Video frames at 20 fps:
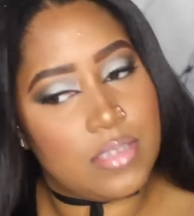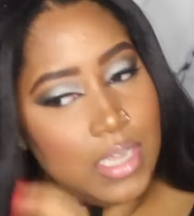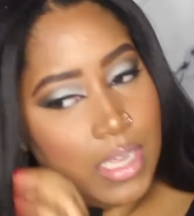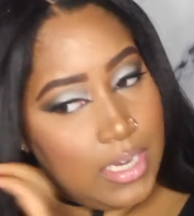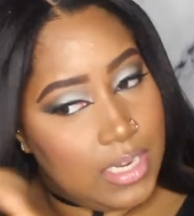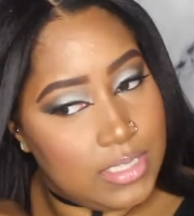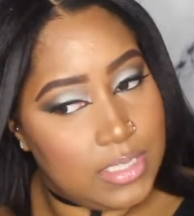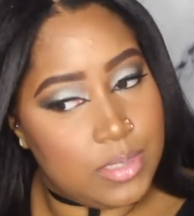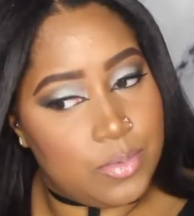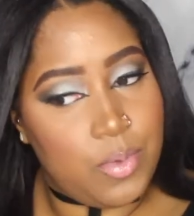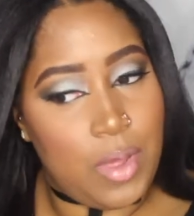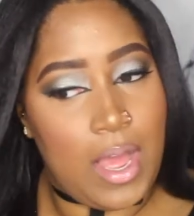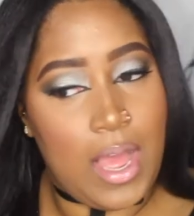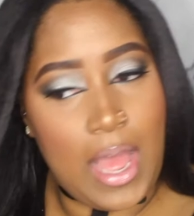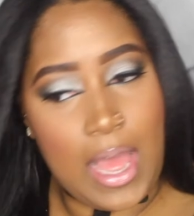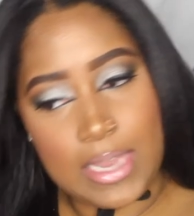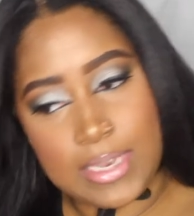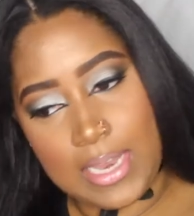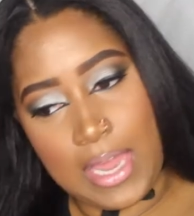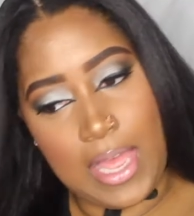this is why
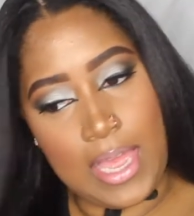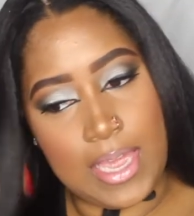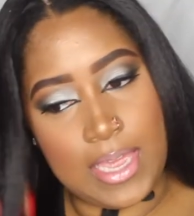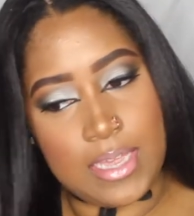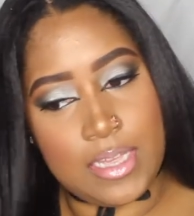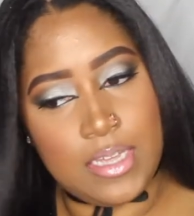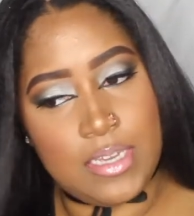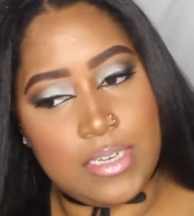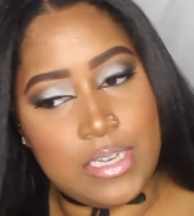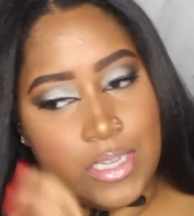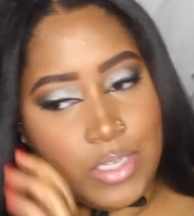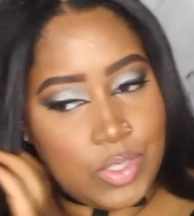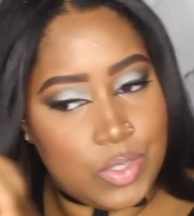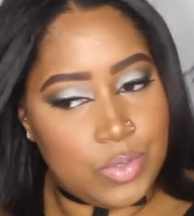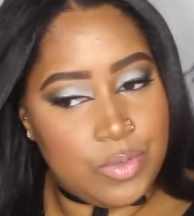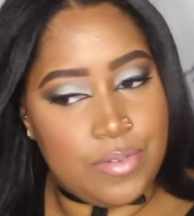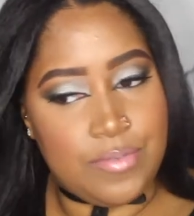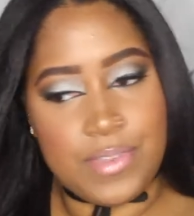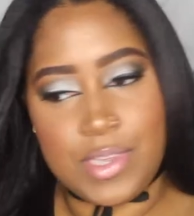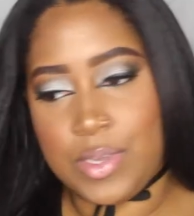I like
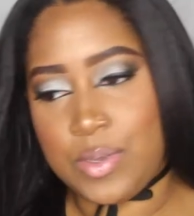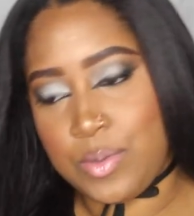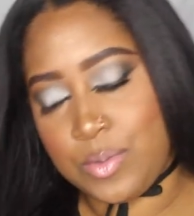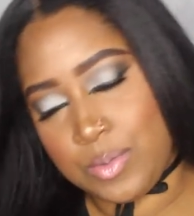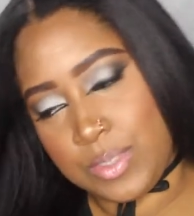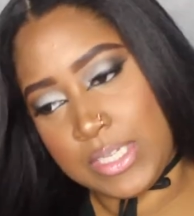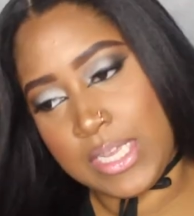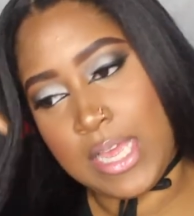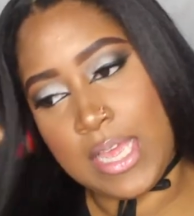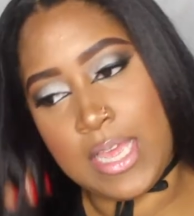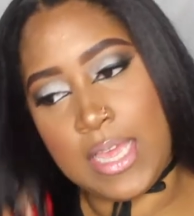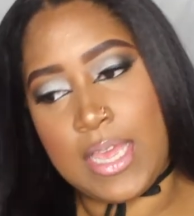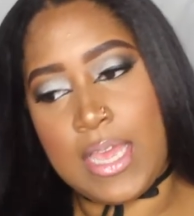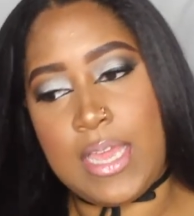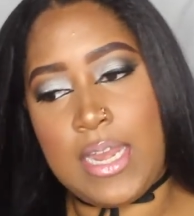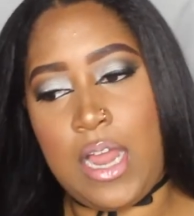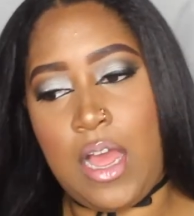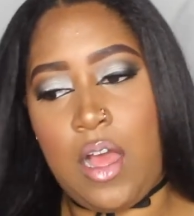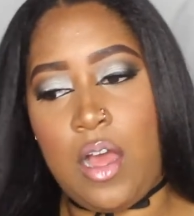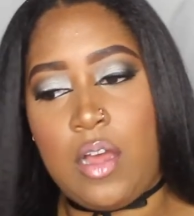initial reviews,
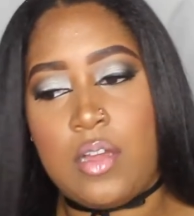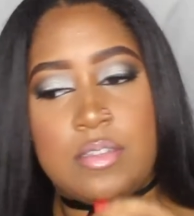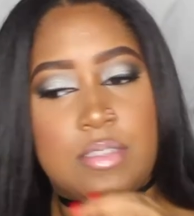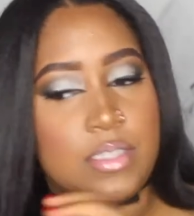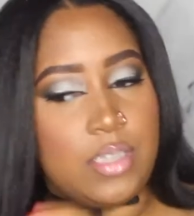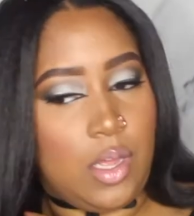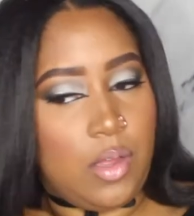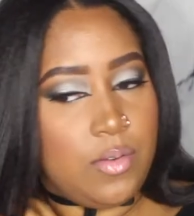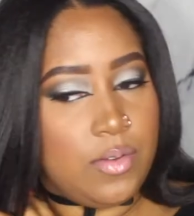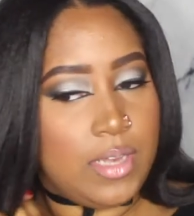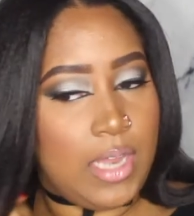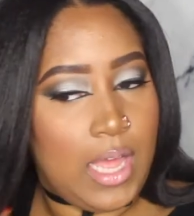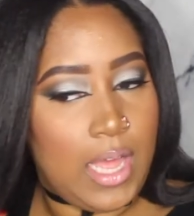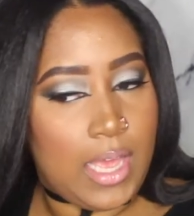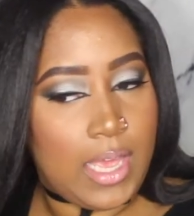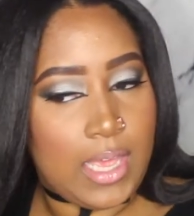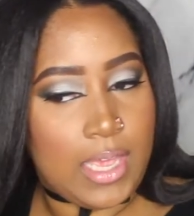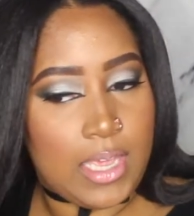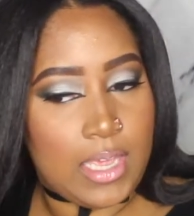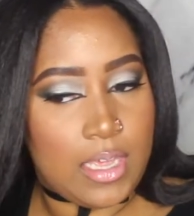and I also
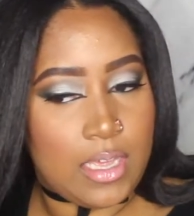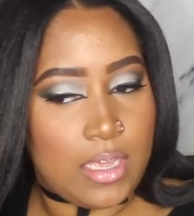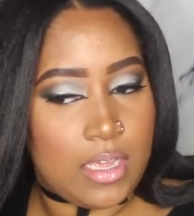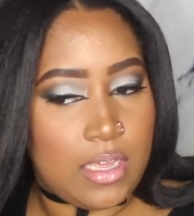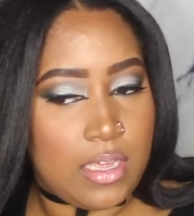like